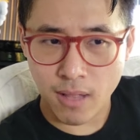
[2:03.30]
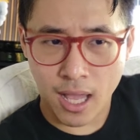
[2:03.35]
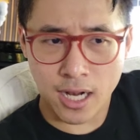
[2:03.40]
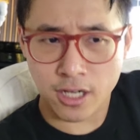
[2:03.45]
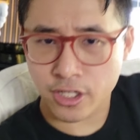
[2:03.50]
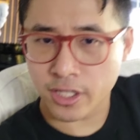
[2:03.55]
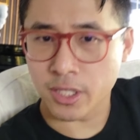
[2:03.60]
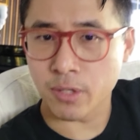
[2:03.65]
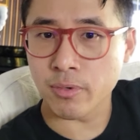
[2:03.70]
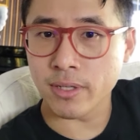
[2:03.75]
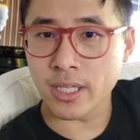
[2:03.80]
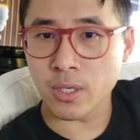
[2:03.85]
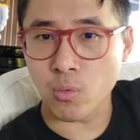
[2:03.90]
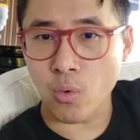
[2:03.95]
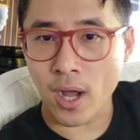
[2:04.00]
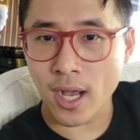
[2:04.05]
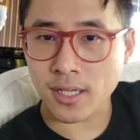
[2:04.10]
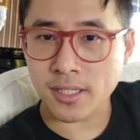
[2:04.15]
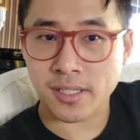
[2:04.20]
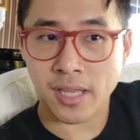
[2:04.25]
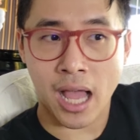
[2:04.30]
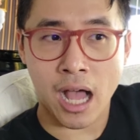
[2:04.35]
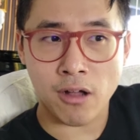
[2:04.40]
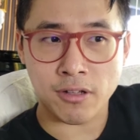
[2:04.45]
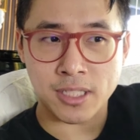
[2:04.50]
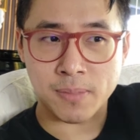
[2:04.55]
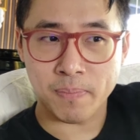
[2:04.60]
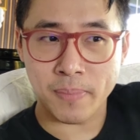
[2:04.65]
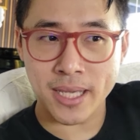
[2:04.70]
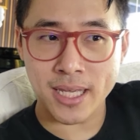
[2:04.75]
actually really works,
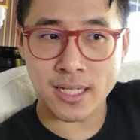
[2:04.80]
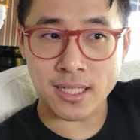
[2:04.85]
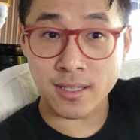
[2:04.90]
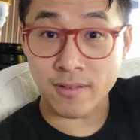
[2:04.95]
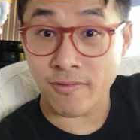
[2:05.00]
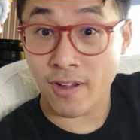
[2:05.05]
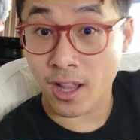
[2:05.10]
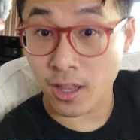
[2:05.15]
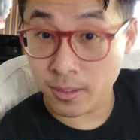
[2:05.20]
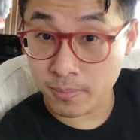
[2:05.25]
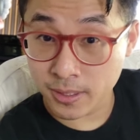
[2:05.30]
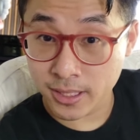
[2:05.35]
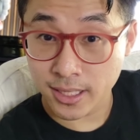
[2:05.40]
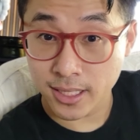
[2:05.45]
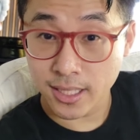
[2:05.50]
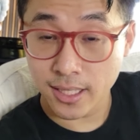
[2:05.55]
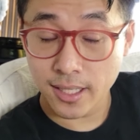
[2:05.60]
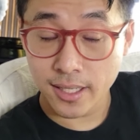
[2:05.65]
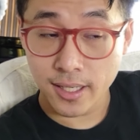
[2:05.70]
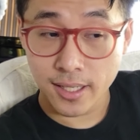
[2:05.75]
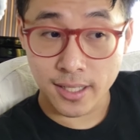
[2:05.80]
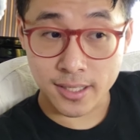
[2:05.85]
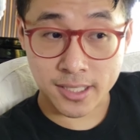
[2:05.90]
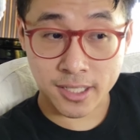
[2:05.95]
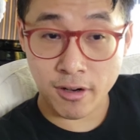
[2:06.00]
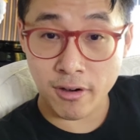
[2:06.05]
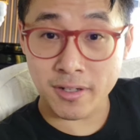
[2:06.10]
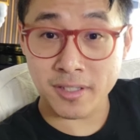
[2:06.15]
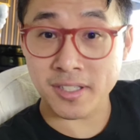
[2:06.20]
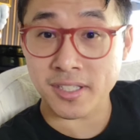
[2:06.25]
how it's being developed,
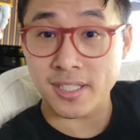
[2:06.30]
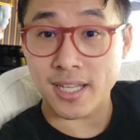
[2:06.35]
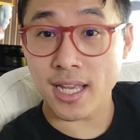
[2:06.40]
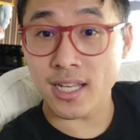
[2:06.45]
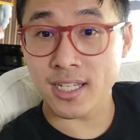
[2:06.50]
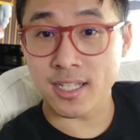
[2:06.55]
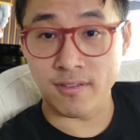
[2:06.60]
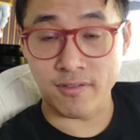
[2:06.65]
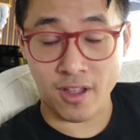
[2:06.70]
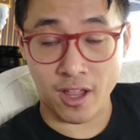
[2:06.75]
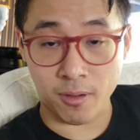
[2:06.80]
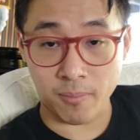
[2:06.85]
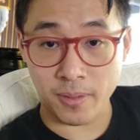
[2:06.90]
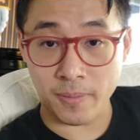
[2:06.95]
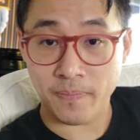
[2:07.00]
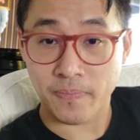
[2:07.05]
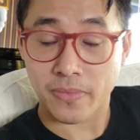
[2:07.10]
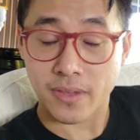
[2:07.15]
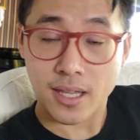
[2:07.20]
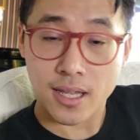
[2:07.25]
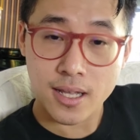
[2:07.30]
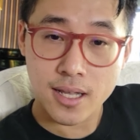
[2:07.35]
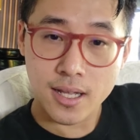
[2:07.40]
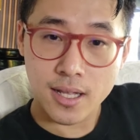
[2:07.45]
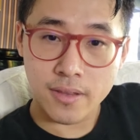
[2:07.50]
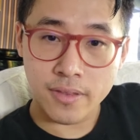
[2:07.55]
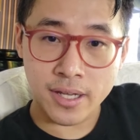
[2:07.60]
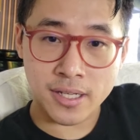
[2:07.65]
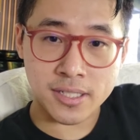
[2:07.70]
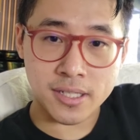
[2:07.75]
its current state of development.
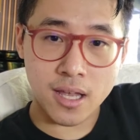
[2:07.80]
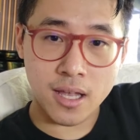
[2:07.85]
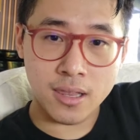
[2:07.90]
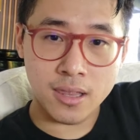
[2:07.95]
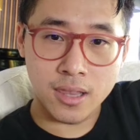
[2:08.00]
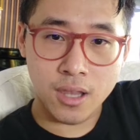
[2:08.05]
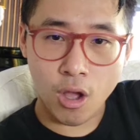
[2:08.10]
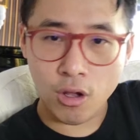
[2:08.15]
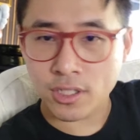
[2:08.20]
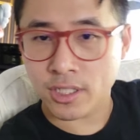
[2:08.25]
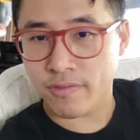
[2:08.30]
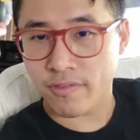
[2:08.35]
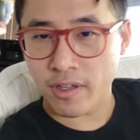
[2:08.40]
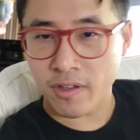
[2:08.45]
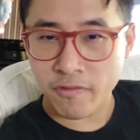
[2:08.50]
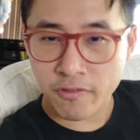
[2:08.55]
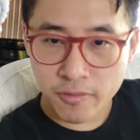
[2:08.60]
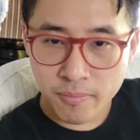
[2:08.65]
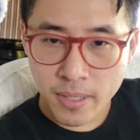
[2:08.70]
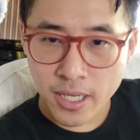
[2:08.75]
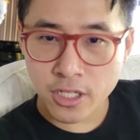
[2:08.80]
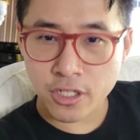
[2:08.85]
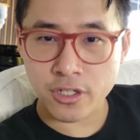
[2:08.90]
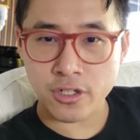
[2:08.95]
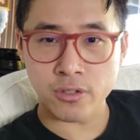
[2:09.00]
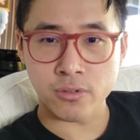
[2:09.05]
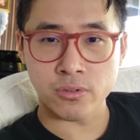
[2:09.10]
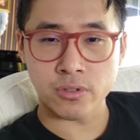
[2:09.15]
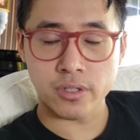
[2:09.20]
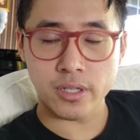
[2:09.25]
There's a lot of
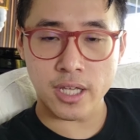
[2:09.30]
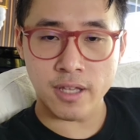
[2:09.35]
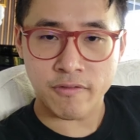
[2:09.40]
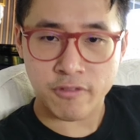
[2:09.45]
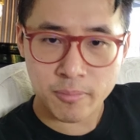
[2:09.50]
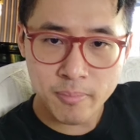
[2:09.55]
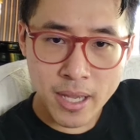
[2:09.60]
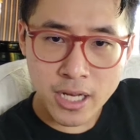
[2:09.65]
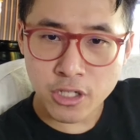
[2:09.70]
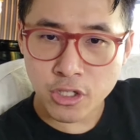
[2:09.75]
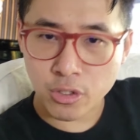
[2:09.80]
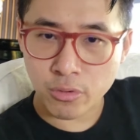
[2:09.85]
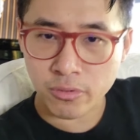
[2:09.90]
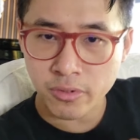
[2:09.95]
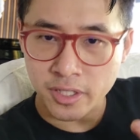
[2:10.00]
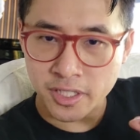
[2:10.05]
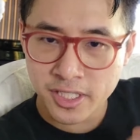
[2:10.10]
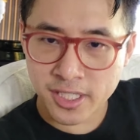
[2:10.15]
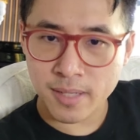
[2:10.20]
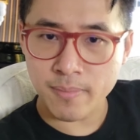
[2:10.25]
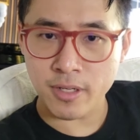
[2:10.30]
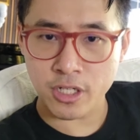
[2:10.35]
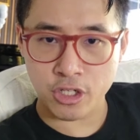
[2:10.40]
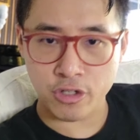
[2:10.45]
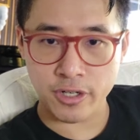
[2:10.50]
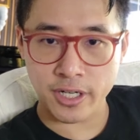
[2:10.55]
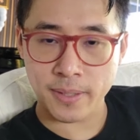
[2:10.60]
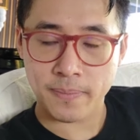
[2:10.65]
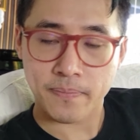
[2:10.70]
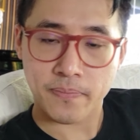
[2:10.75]
informational
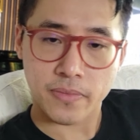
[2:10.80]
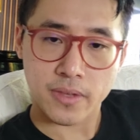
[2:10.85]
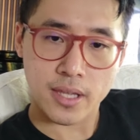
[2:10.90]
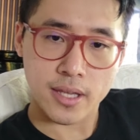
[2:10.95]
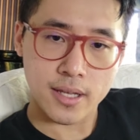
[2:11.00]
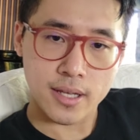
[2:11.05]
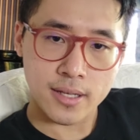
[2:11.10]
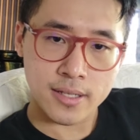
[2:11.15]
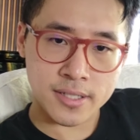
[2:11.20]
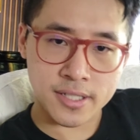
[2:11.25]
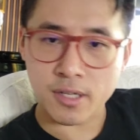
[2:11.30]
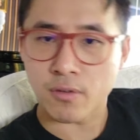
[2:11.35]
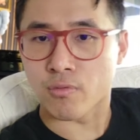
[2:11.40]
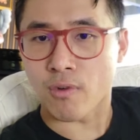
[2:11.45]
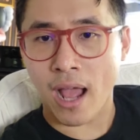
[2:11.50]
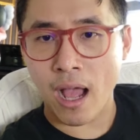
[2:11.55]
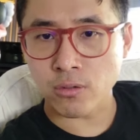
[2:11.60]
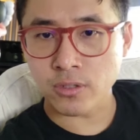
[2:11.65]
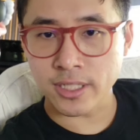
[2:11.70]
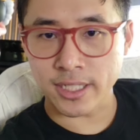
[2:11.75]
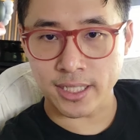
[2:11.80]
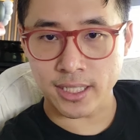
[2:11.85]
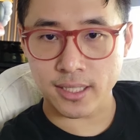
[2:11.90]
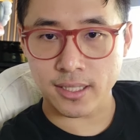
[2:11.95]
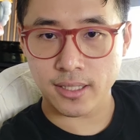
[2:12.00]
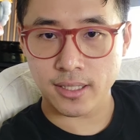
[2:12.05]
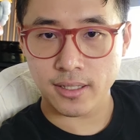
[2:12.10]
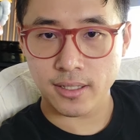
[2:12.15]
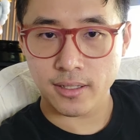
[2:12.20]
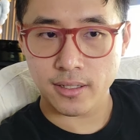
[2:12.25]
asymmetry
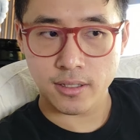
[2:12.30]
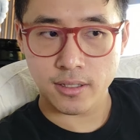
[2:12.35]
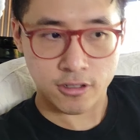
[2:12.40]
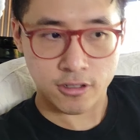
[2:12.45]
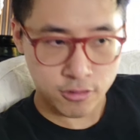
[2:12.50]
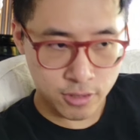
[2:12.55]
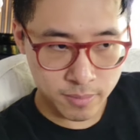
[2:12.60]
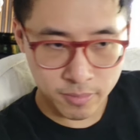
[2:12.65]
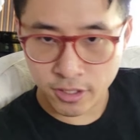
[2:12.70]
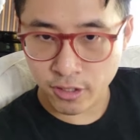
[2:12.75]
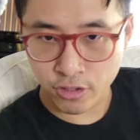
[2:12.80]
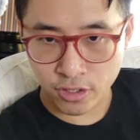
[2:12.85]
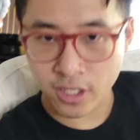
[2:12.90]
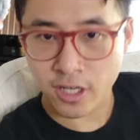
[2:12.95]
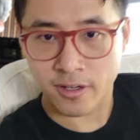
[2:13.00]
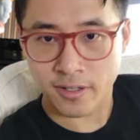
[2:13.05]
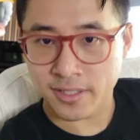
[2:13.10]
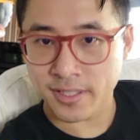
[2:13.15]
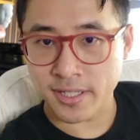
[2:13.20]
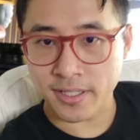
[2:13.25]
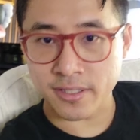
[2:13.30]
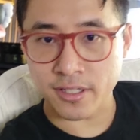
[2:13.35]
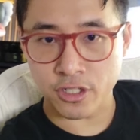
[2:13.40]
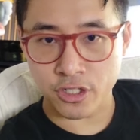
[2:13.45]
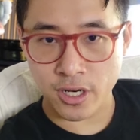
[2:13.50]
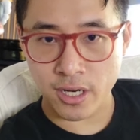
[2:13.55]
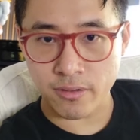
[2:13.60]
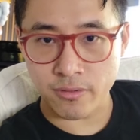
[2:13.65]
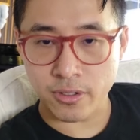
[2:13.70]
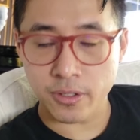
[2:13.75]
surrounding cryptocurrencies
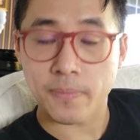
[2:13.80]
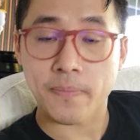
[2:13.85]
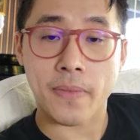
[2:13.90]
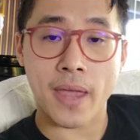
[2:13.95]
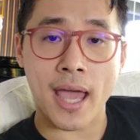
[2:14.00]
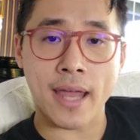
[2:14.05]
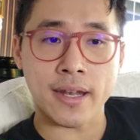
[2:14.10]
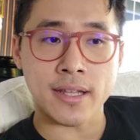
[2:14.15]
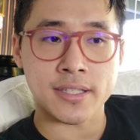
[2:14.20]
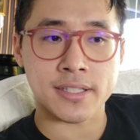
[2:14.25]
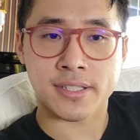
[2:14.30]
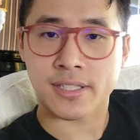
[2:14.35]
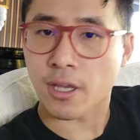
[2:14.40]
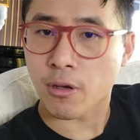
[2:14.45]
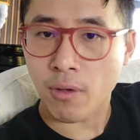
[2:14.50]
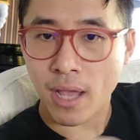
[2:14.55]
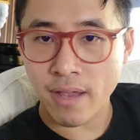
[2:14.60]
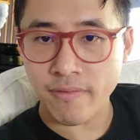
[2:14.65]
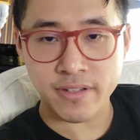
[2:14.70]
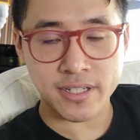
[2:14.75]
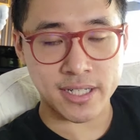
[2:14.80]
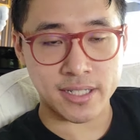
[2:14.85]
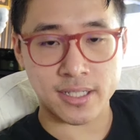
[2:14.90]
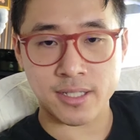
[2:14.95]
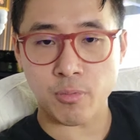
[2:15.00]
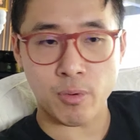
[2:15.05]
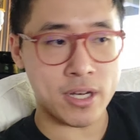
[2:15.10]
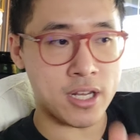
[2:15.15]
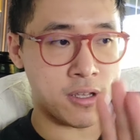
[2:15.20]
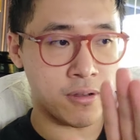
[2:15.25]
in general. And it's so
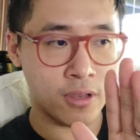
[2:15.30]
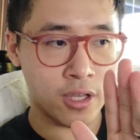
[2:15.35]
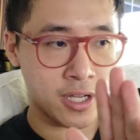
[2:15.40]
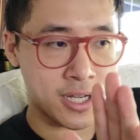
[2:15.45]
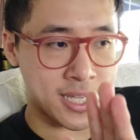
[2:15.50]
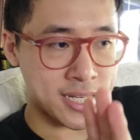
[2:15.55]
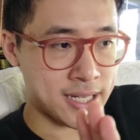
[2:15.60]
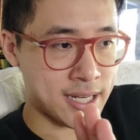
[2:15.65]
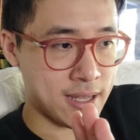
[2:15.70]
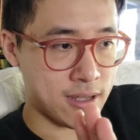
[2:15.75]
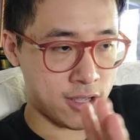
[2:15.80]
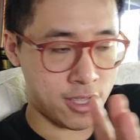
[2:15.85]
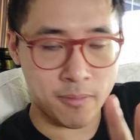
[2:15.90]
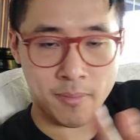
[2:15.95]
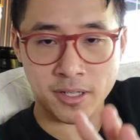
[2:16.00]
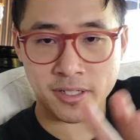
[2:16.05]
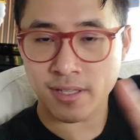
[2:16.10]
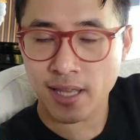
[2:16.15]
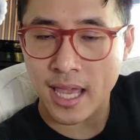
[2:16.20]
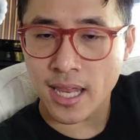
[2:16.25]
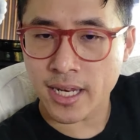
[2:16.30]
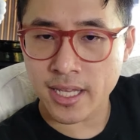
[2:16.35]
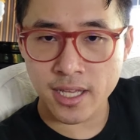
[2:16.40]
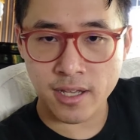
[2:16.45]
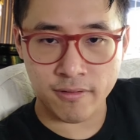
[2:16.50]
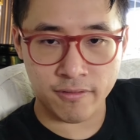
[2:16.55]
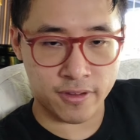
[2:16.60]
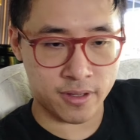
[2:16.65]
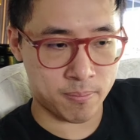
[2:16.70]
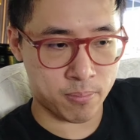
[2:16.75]
evident when you look in almost
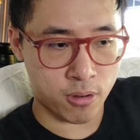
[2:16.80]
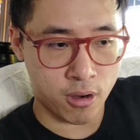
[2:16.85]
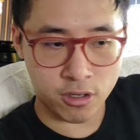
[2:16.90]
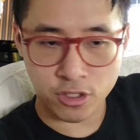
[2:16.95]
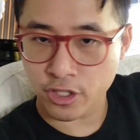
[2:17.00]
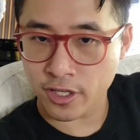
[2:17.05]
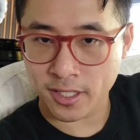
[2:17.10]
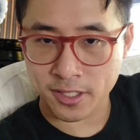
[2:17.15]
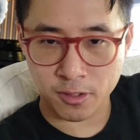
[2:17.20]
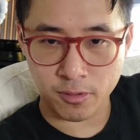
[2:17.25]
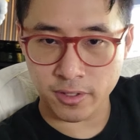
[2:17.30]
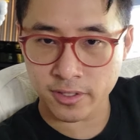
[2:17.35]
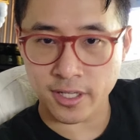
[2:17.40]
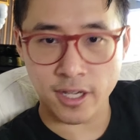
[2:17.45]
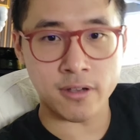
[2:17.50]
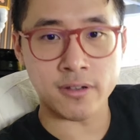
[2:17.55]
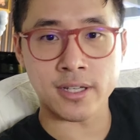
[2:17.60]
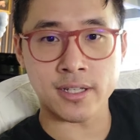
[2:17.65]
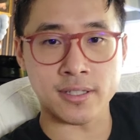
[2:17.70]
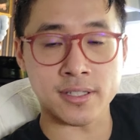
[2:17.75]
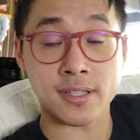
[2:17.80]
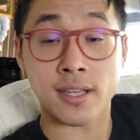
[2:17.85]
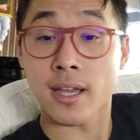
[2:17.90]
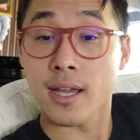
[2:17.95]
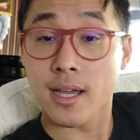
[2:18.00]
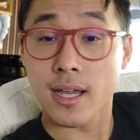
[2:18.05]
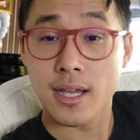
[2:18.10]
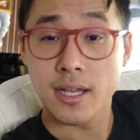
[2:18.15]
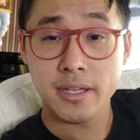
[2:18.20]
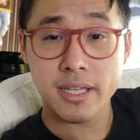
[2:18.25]
any of the projects or
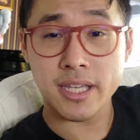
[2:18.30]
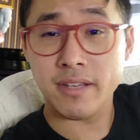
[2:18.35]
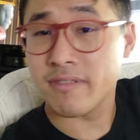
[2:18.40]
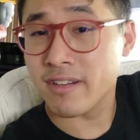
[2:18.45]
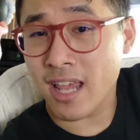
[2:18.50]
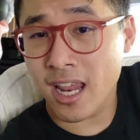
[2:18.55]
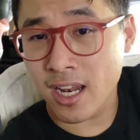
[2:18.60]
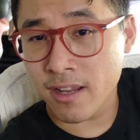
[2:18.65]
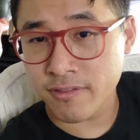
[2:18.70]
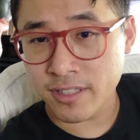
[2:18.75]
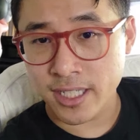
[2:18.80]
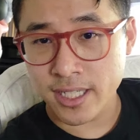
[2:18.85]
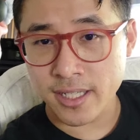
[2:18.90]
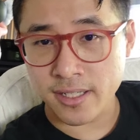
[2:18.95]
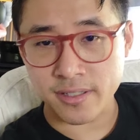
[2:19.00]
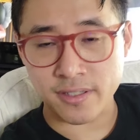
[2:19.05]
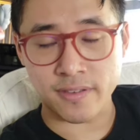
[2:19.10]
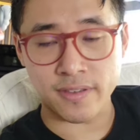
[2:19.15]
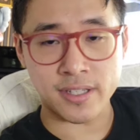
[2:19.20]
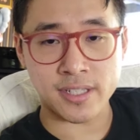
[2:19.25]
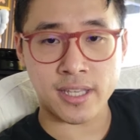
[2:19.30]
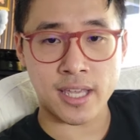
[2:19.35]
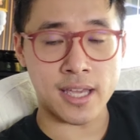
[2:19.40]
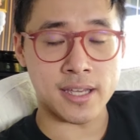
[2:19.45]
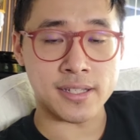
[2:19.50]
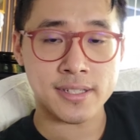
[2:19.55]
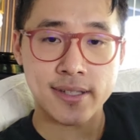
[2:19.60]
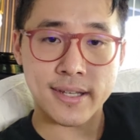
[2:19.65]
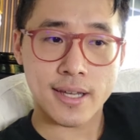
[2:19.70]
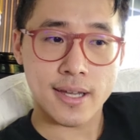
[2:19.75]
tokens, even NFTs in this
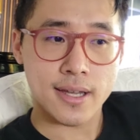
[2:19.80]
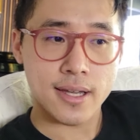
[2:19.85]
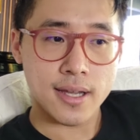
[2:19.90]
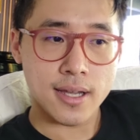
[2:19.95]
case.